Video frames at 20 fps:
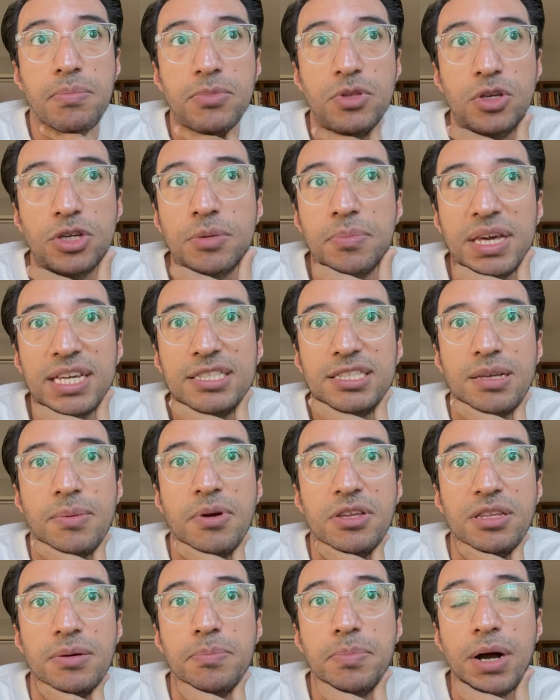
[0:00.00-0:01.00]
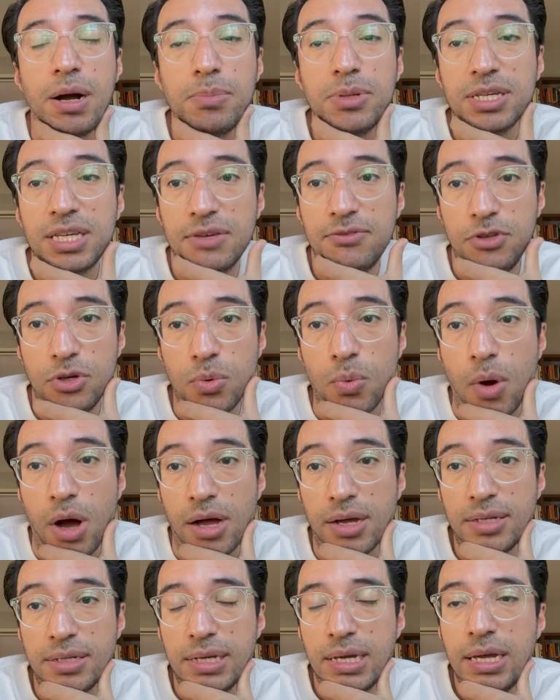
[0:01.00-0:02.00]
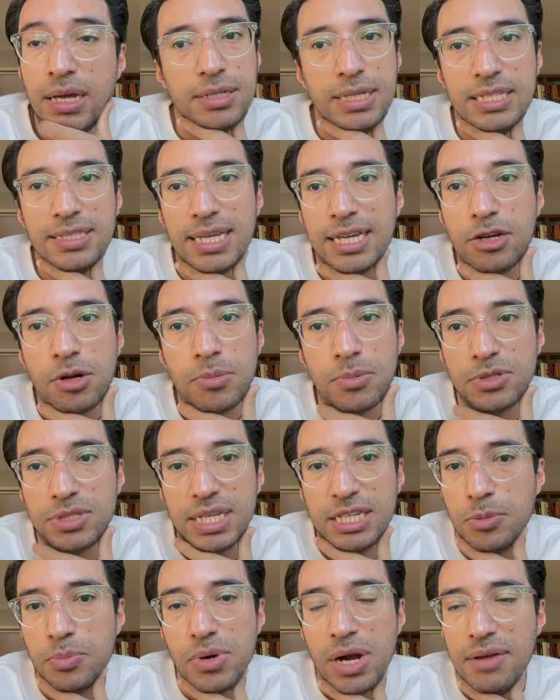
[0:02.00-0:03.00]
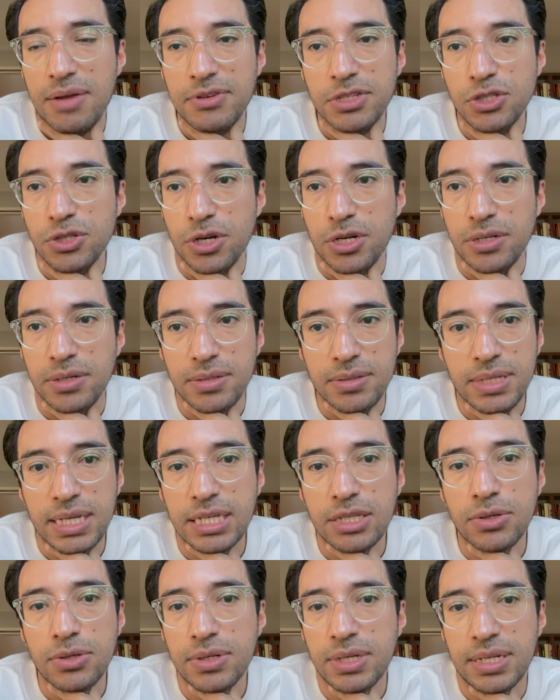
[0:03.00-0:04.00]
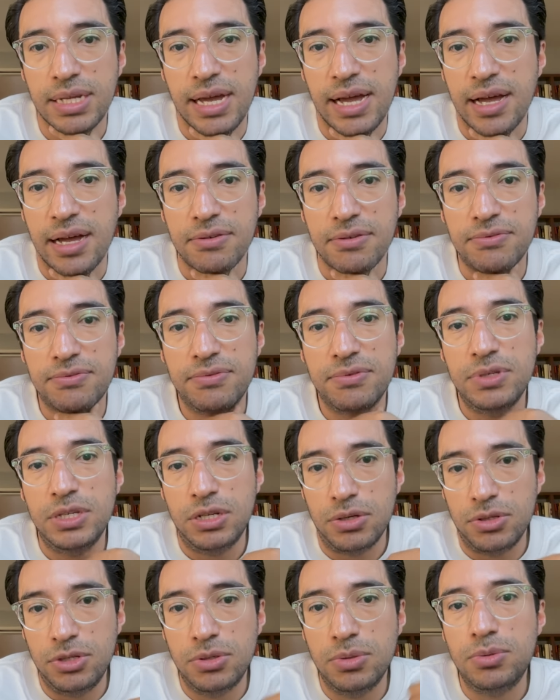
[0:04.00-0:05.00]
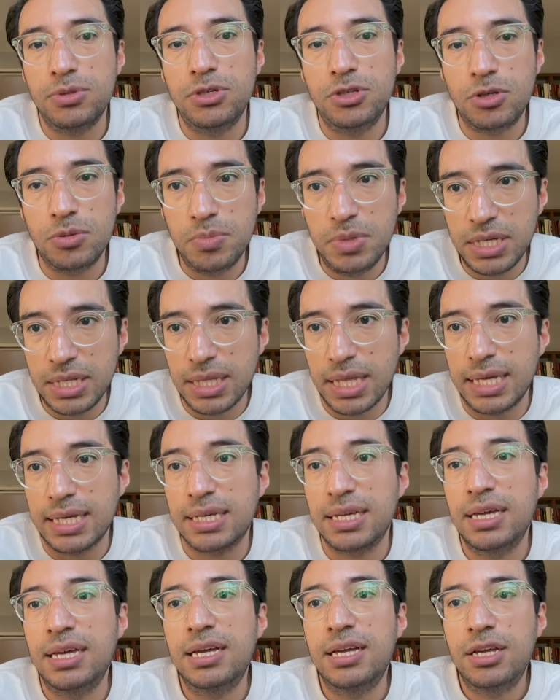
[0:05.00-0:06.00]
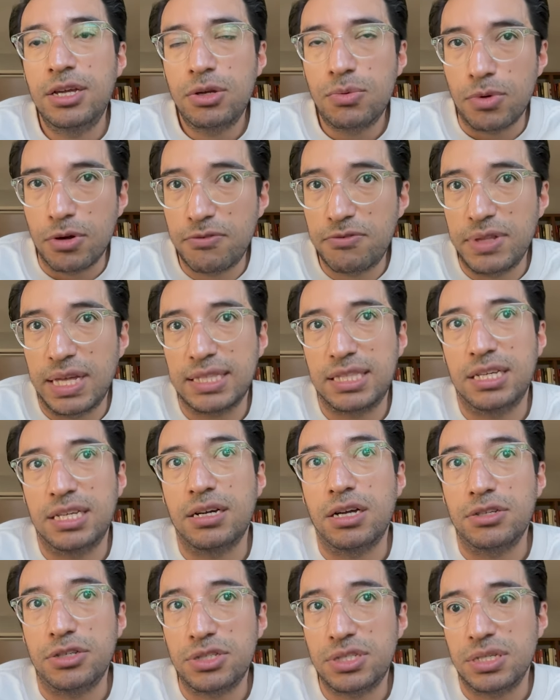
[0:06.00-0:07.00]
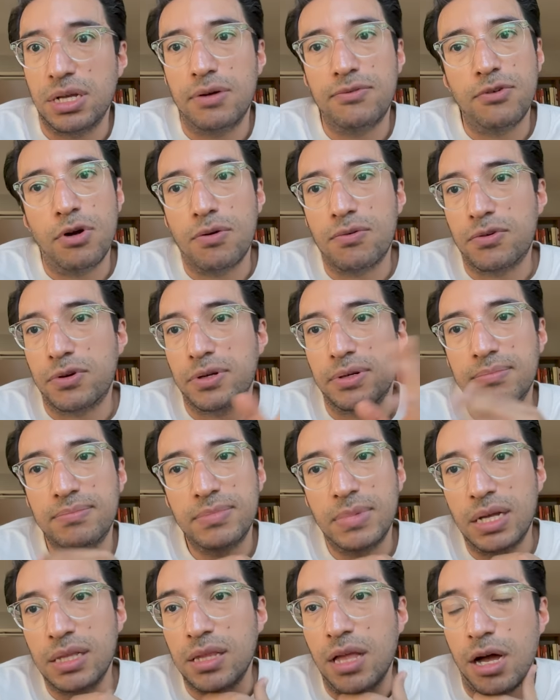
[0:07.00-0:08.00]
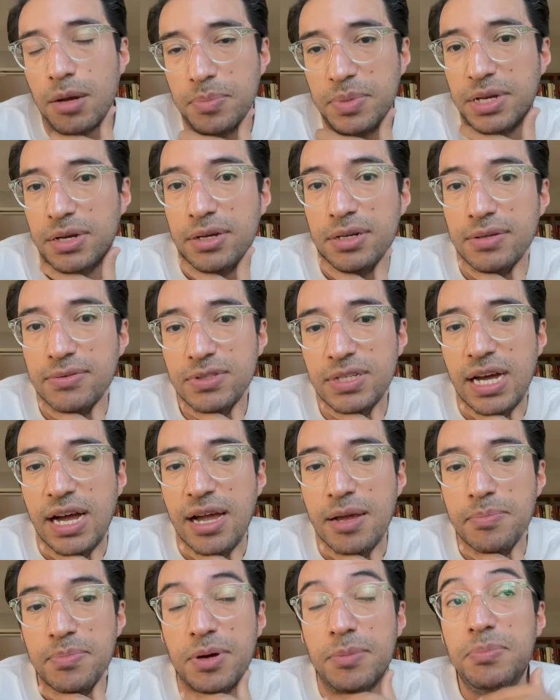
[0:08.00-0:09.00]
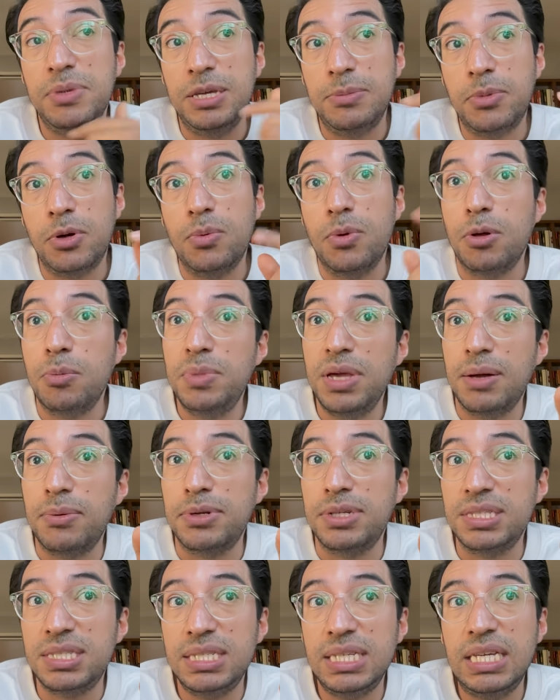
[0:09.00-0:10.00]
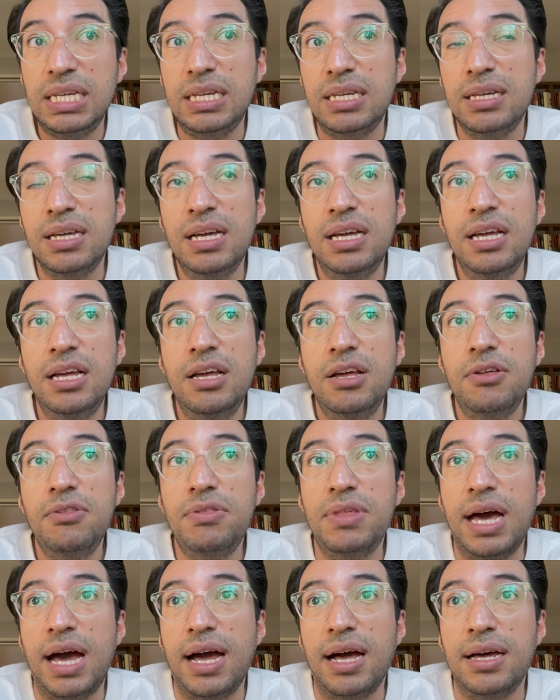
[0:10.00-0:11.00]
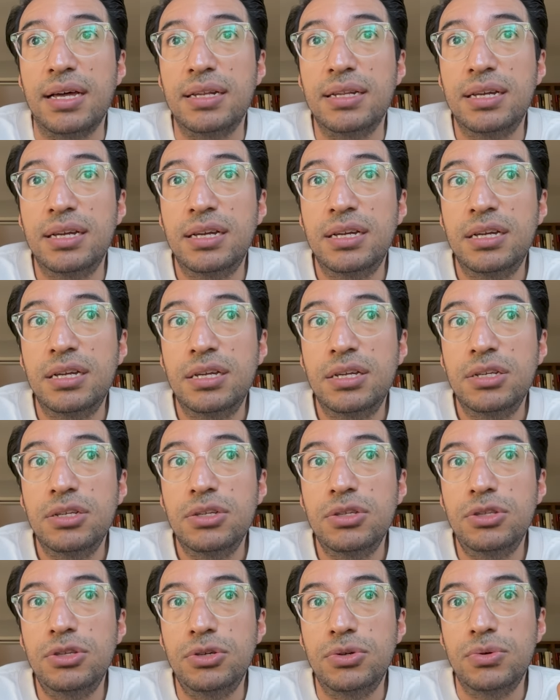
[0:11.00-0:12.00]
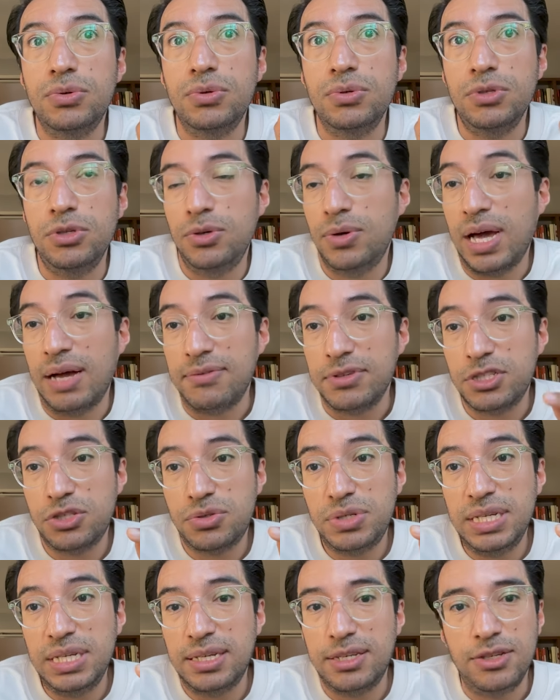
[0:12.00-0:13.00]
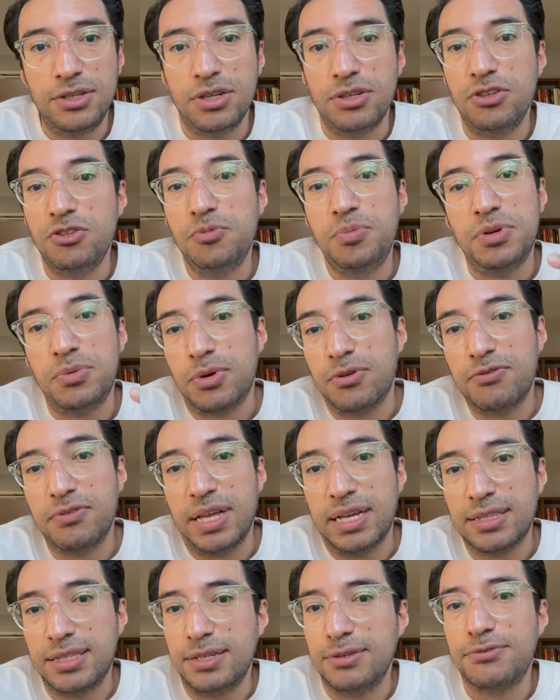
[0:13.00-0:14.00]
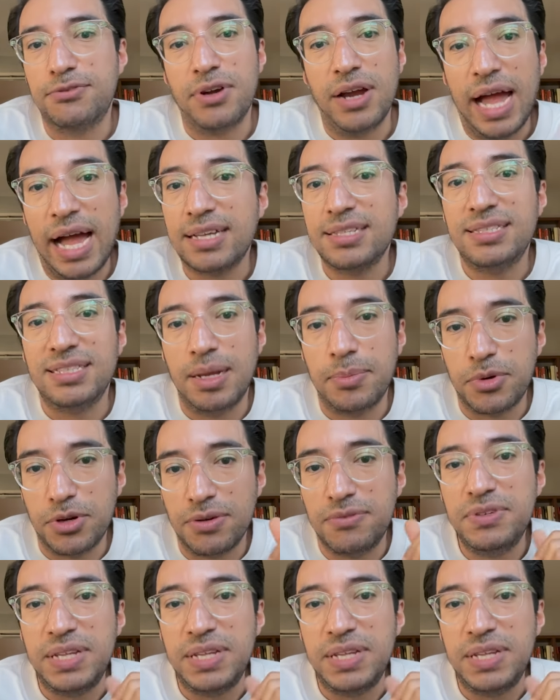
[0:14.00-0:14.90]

You can make some of them public if you want. It's like almost like your private journal. Like you can have, you know, you'll you'll be like reflecting on yourself over a long period of time, but people will be able to see that you you have a streak you know you've been reflecting for x number of